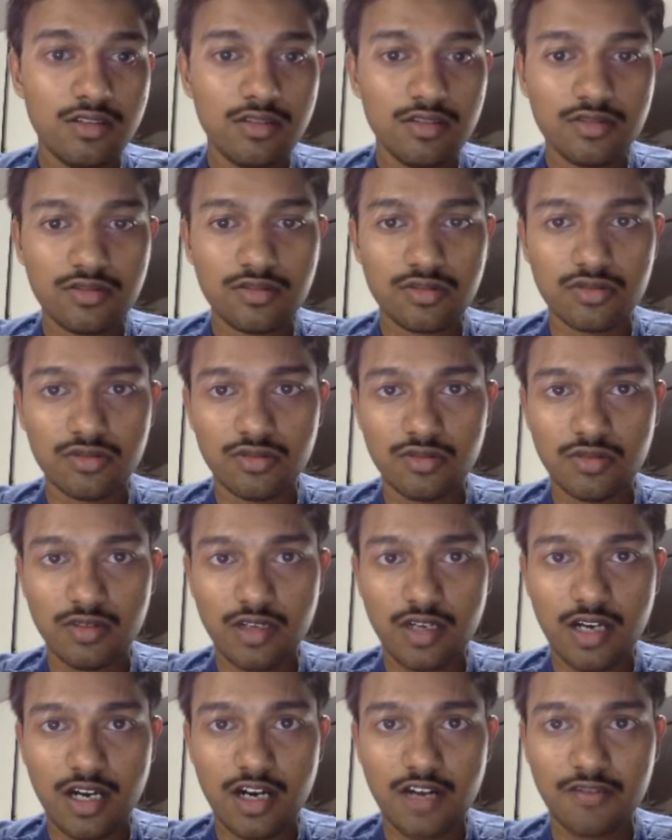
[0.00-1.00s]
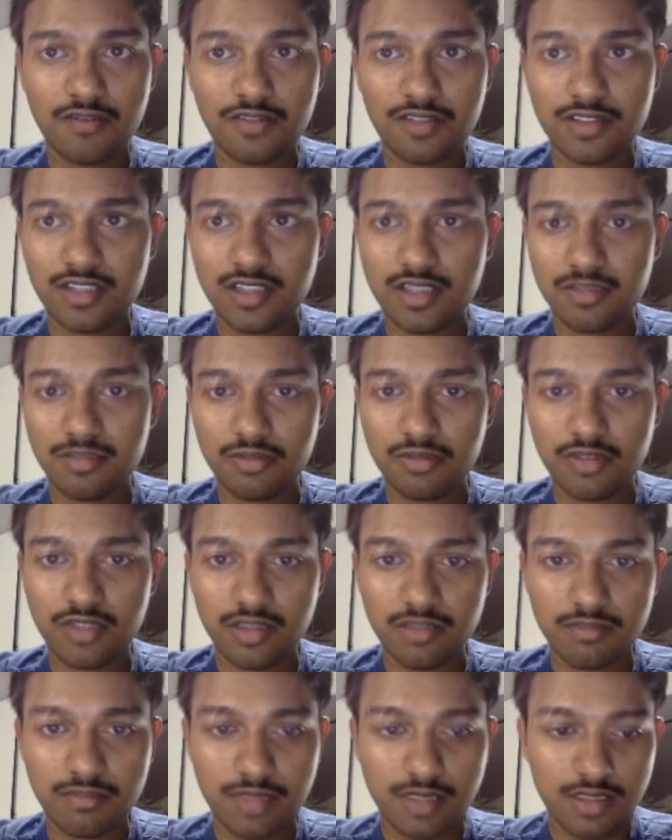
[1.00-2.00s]
So after the
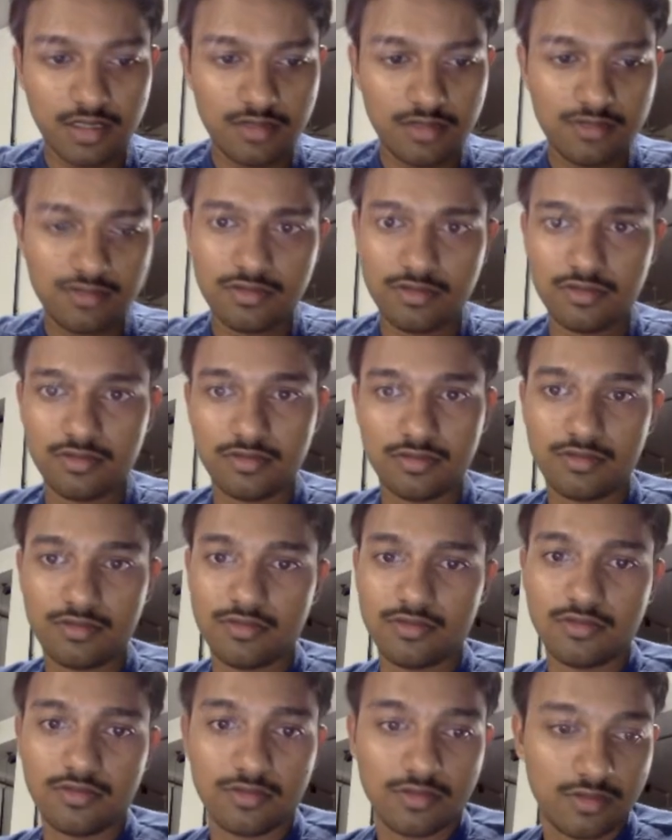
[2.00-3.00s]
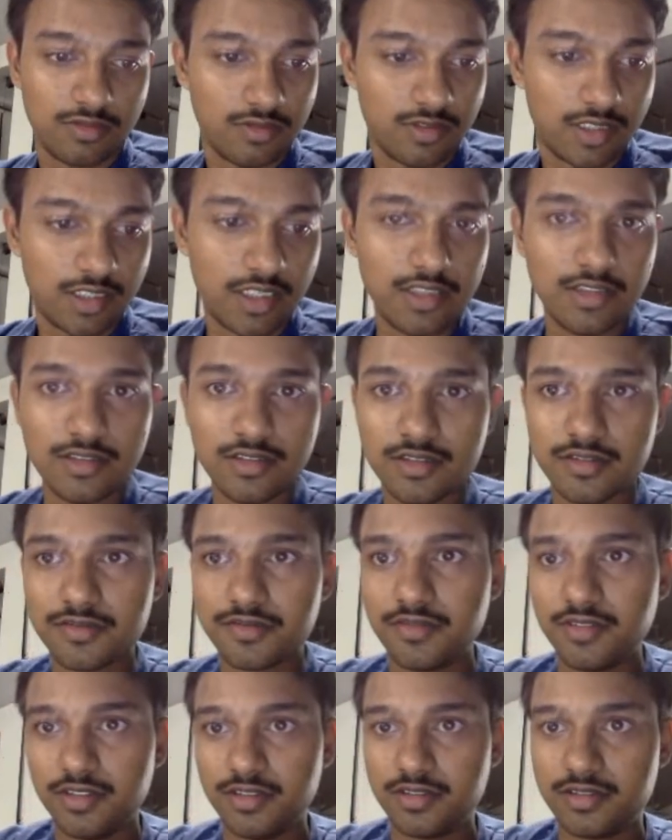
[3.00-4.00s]
uploading part, so no, I'll
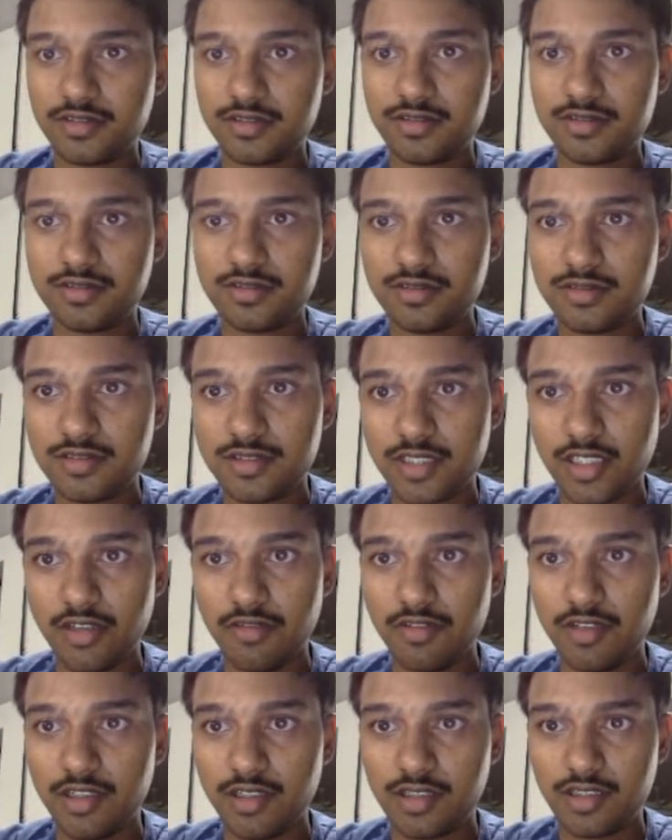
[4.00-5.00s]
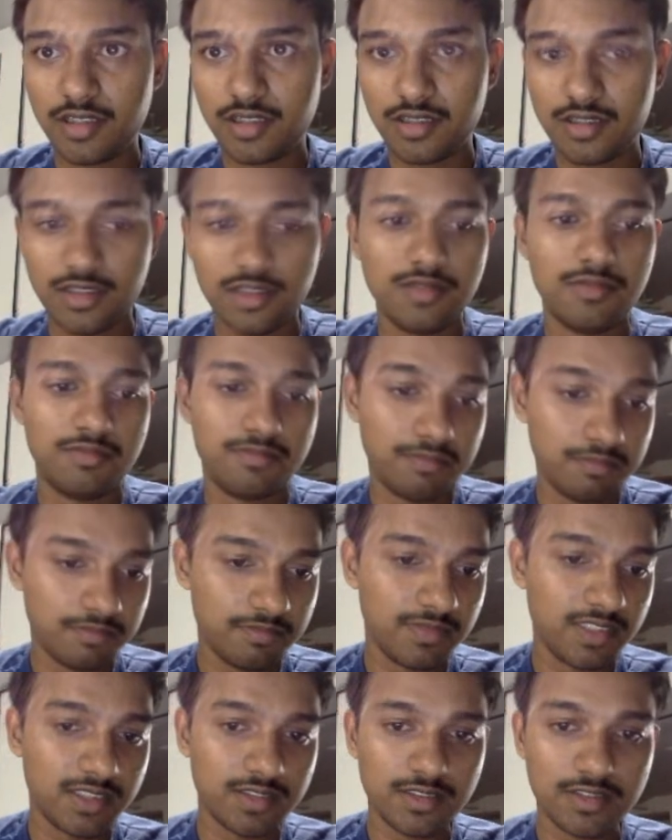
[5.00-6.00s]
just first save it I'll
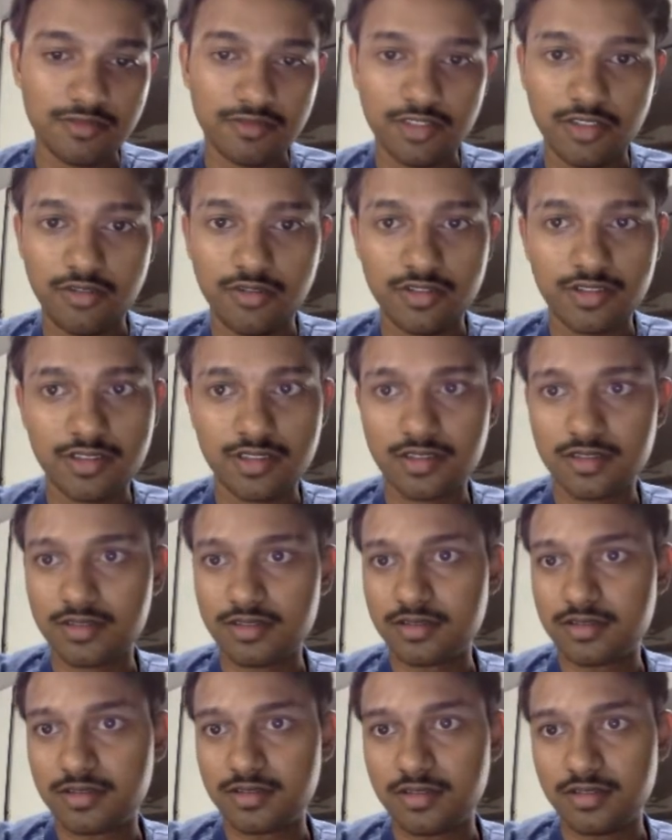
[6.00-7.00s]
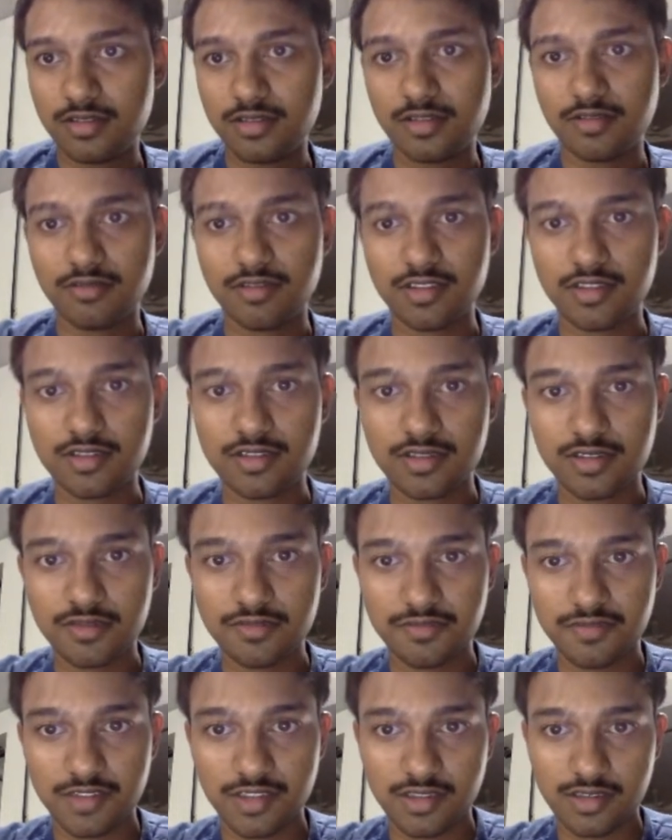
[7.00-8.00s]
make this video in chunks, otherwise
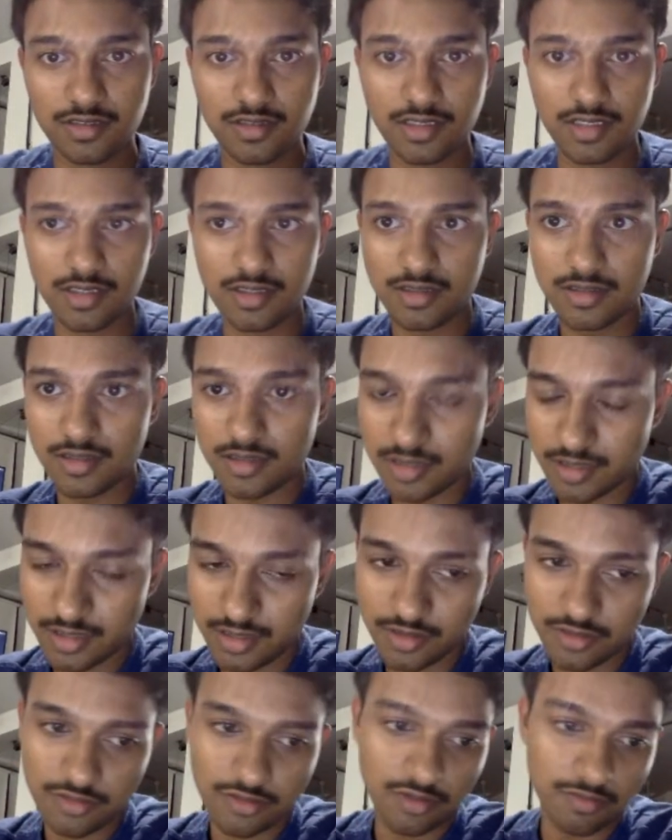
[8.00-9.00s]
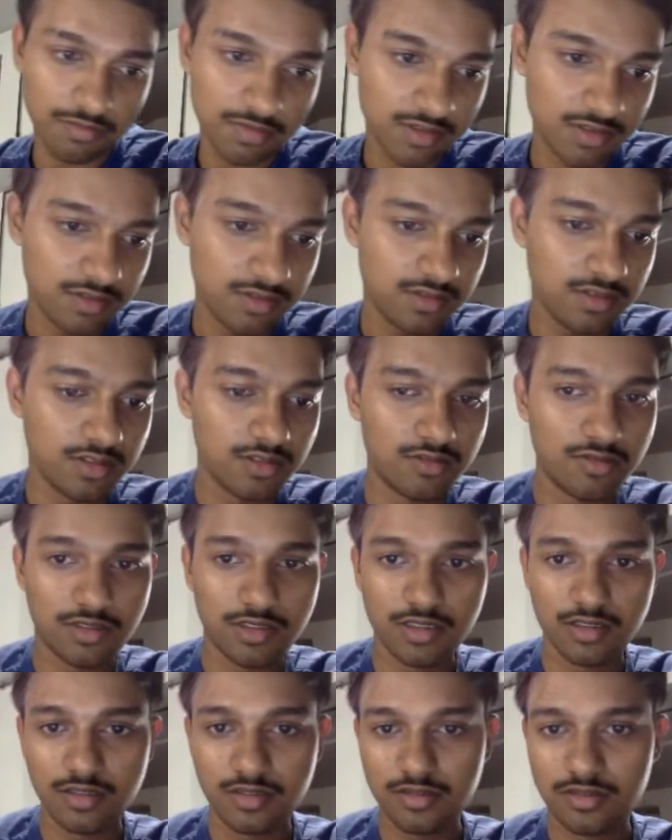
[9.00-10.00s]
if it like again stops. Yeah,
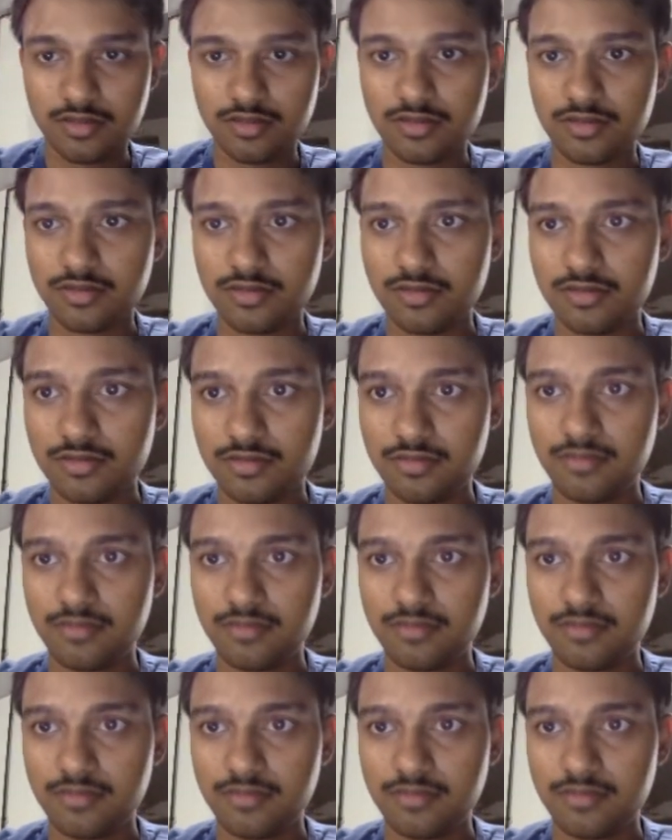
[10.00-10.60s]
okay, so